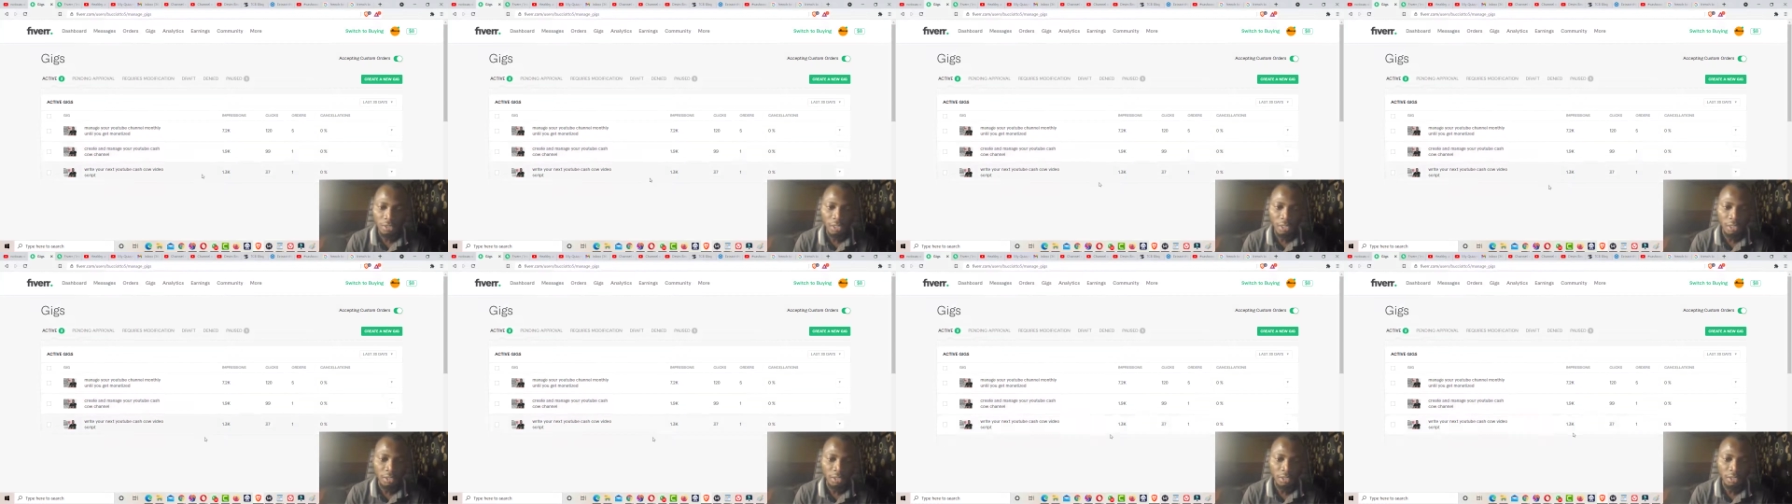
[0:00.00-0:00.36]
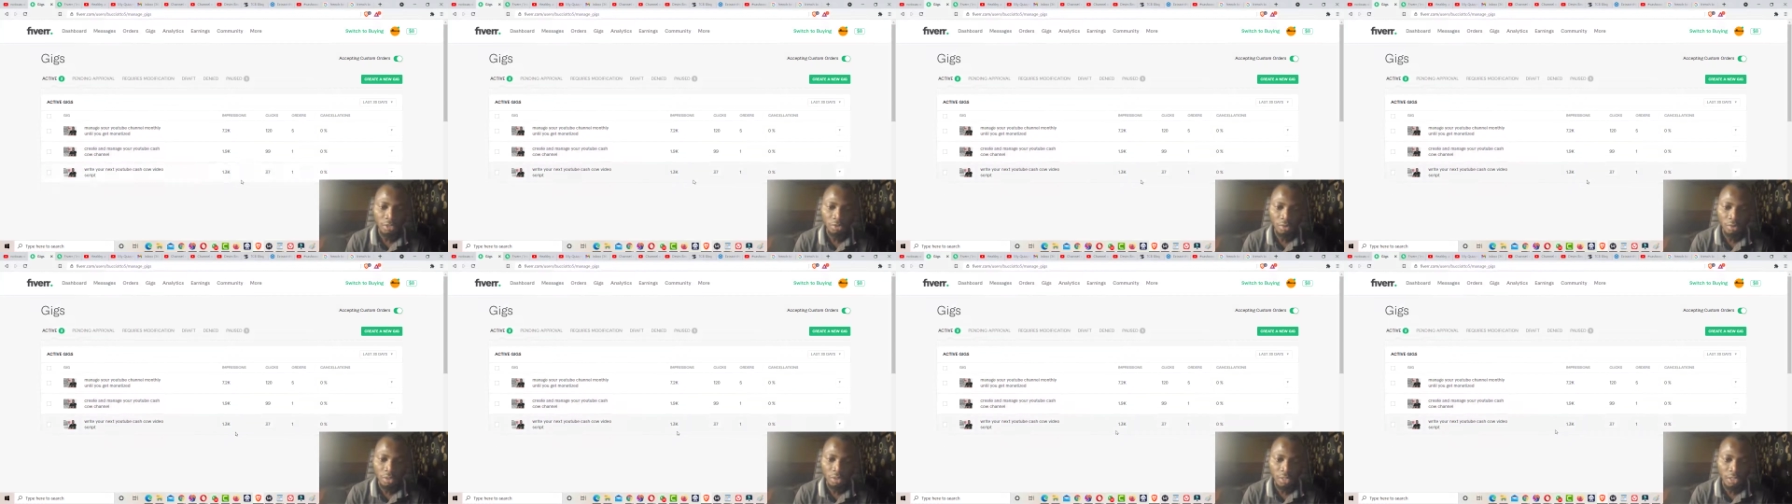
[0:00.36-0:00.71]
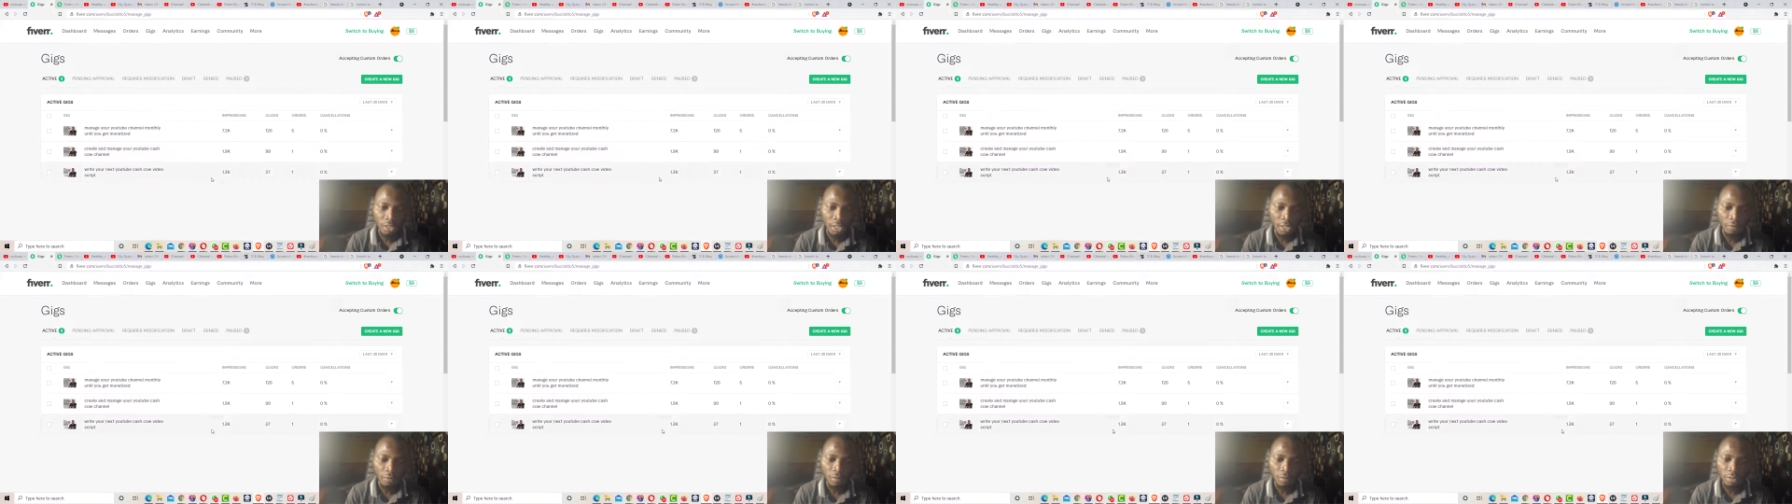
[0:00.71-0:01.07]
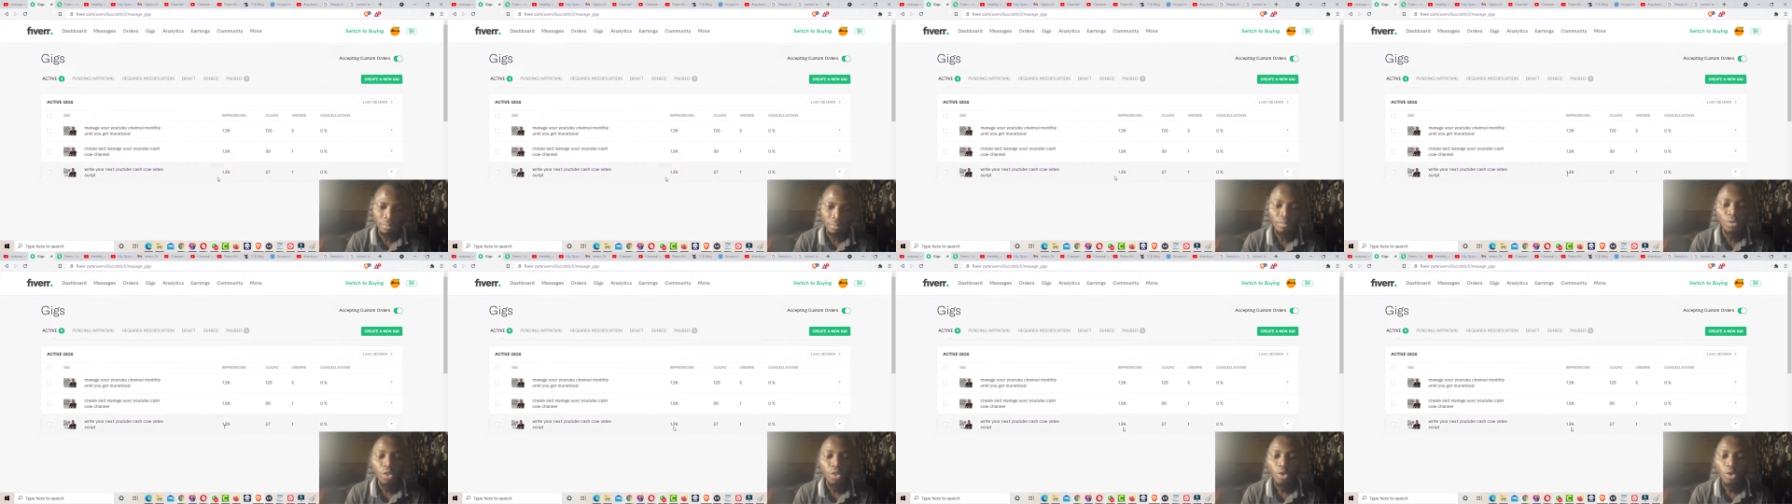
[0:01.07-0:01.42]
and this one is having
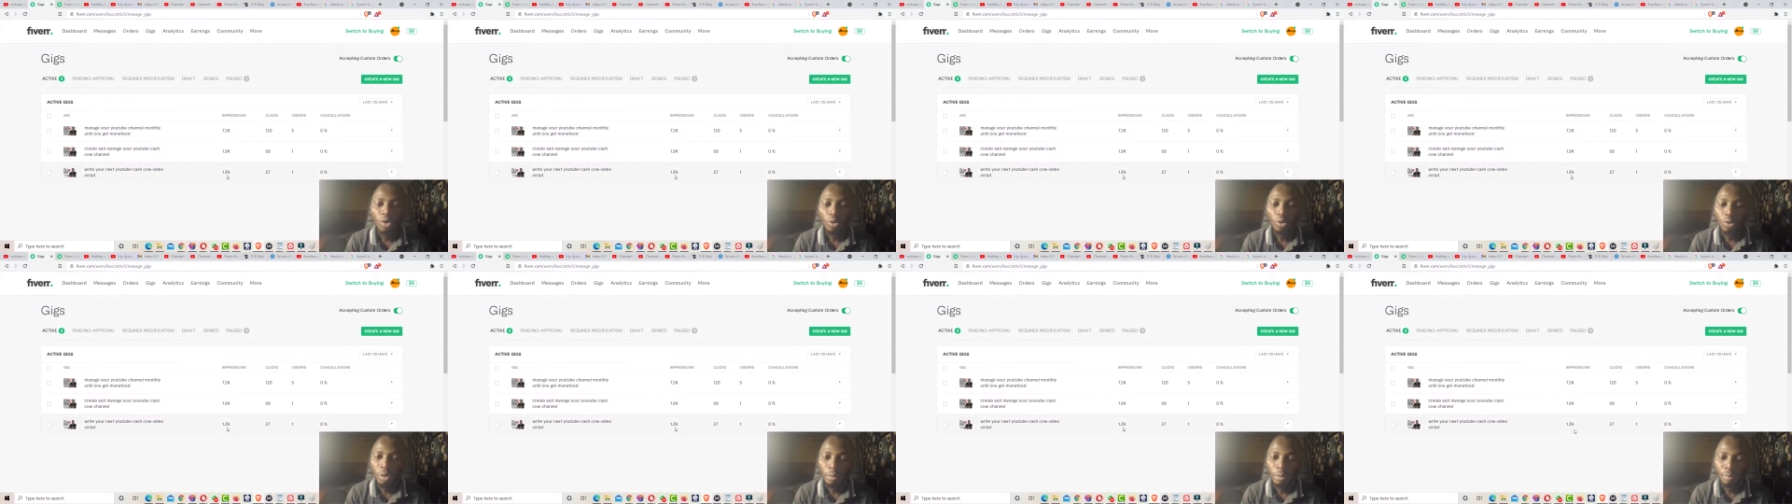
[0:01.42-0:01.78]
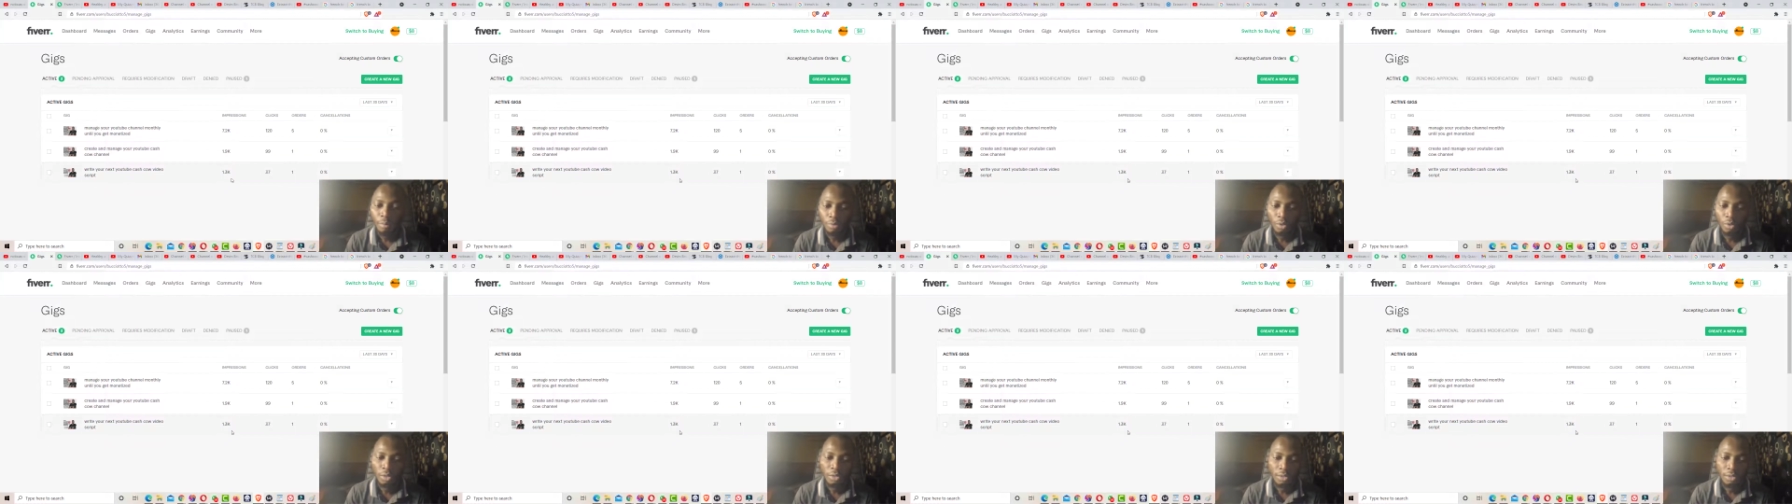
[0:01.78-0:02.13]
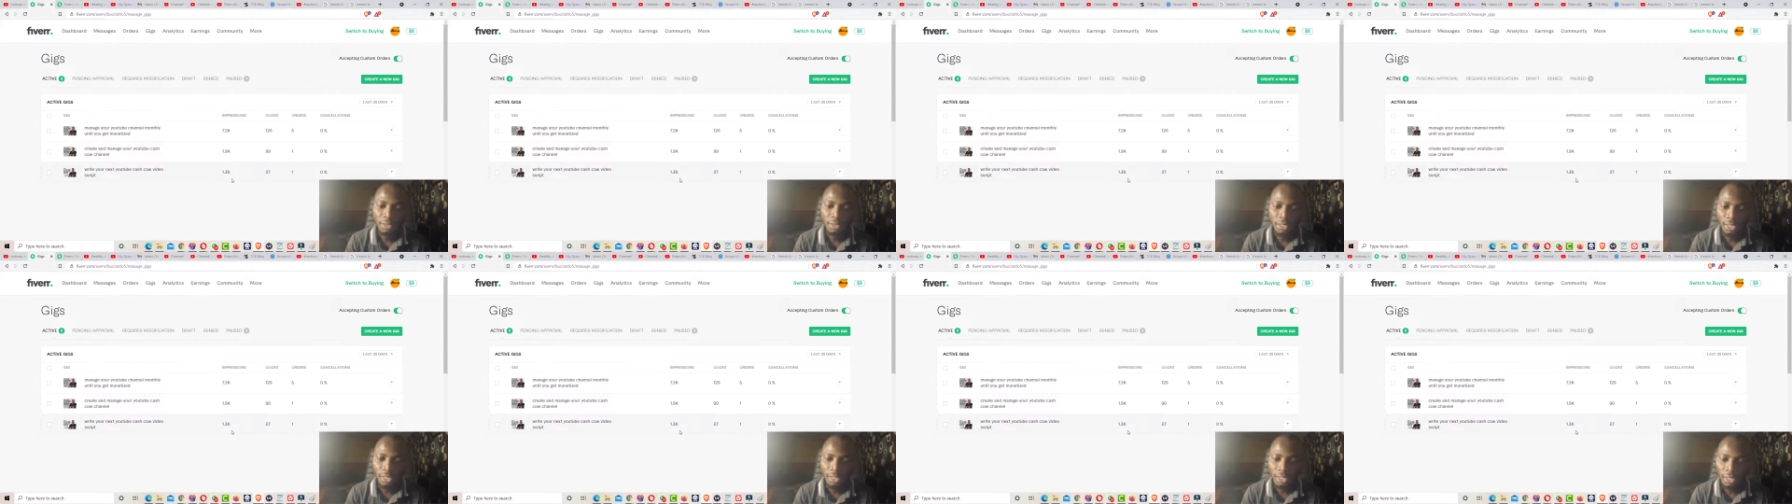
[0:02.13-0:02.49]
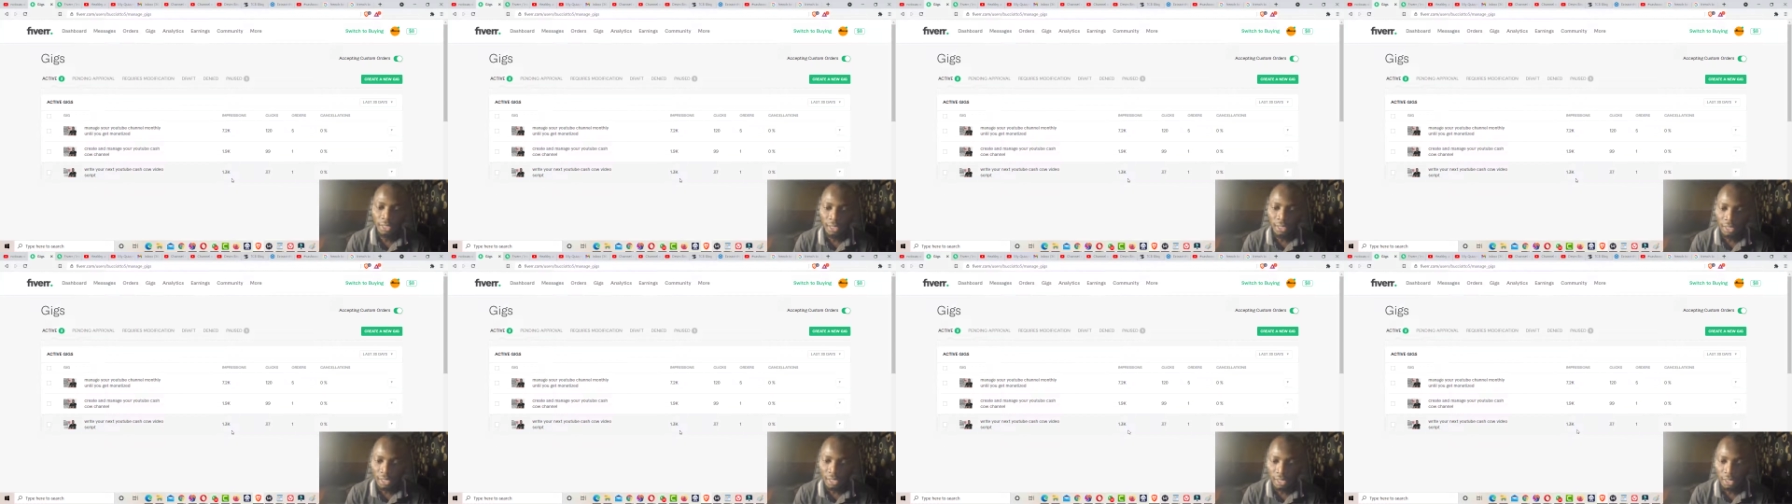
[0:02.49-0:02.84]

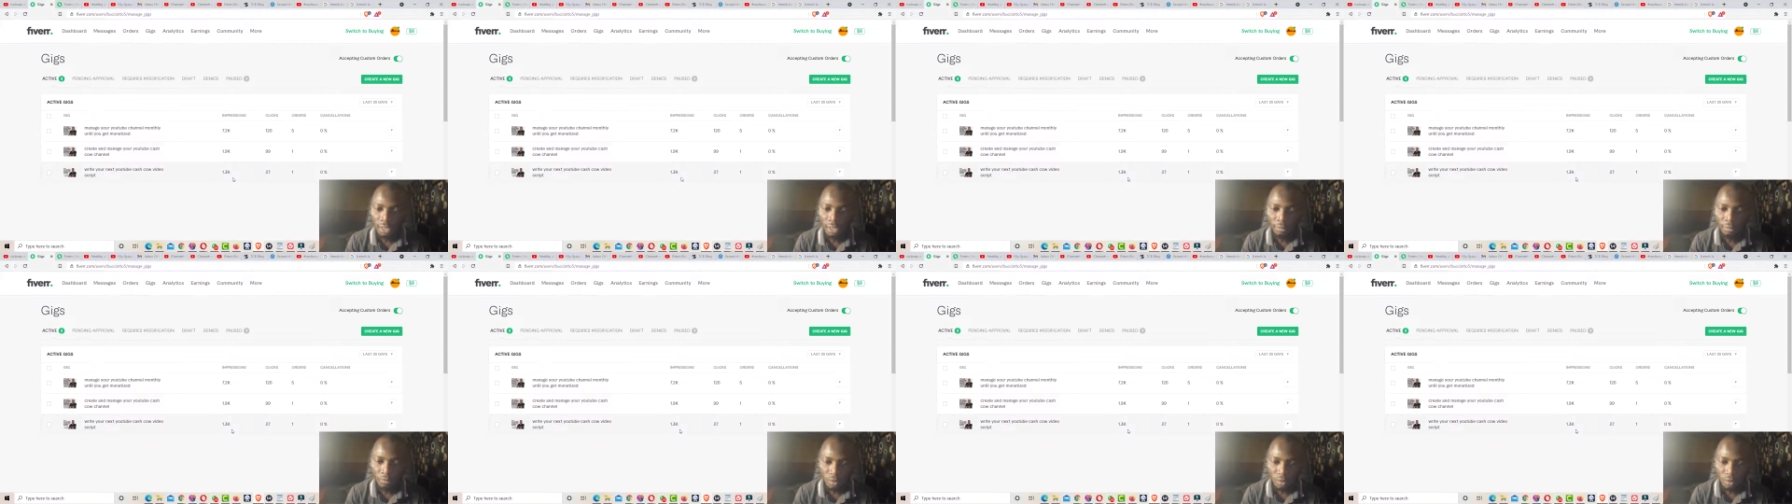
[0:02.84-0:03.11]
1.3k